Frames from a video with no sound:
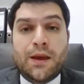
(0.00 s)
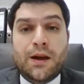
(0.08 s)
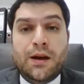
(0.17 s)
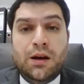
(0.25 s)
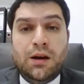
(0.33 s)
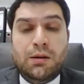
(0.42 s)

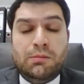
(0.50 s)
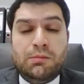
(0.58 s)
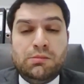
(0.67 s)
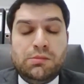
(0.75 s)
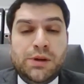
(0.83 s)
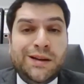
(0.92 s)

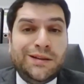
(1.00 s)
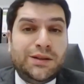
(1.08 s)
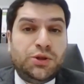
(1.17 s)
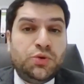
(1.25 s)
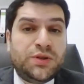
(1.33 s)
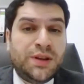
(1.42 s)

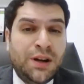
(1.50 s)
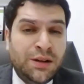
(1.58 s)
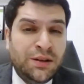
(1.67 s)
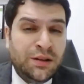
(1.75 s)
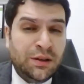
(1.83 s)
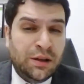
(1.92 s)
And to
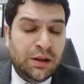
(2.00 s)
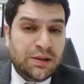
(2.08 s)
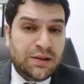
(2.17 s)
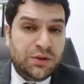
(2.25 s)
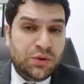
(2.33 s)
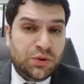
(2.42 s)
start
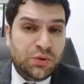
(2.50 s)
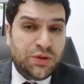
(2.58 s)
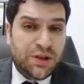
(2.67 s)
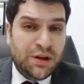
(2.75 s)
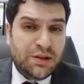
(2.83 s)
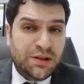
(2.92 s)

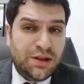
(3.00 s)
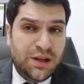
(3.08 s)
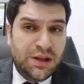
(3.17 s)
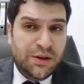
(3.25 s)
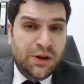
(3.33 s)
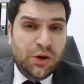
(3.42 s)

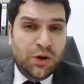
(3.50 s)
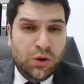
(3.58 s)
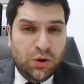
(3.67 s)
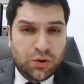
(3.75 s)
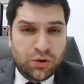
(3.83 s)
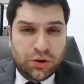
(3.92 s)
the
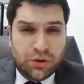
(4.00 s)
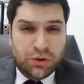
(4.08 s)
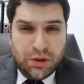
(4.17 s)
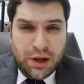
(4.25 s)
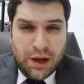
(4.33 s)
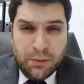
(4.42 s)

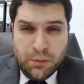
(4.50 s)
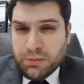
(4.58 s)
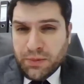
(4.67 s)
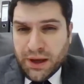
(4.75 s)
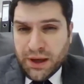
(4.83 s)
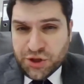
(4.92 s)
Oncothon, I will
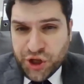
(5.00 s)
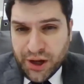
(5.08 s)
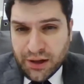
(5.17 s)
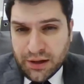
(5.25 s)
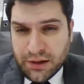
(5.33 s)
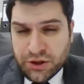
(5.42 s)
make a
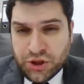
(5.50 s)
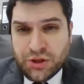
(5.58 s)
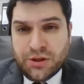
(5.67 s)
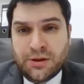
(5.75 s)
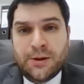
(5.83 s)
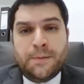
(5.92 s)

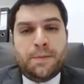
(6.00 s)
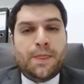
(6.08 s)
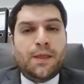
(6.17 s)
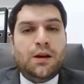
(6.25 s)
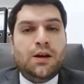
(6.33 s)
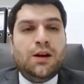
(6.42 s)
challenge,
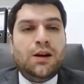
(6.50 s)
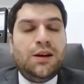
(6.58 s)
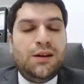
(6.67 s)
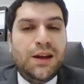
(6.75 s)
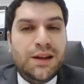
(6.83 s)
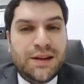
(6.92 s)

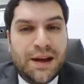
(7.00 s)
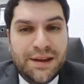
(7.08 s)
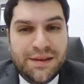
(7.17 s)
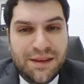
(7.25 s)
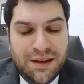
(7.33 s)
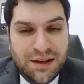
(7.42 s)
and
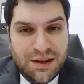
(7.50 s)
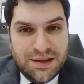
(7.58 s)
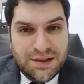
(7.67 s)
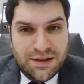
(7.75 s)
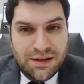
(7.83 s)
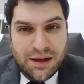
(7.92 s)
I think
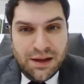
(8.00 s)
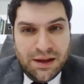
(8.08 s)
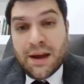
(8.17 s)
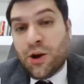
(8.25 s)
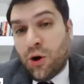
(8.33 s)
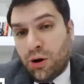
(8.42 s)
it's,
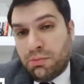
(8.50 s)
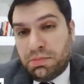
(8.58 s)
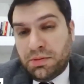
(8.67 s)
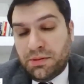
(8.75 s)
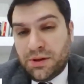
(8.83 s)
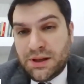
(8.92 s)
I
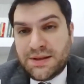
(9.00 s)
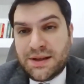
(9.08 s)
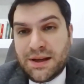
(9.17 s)
hope it's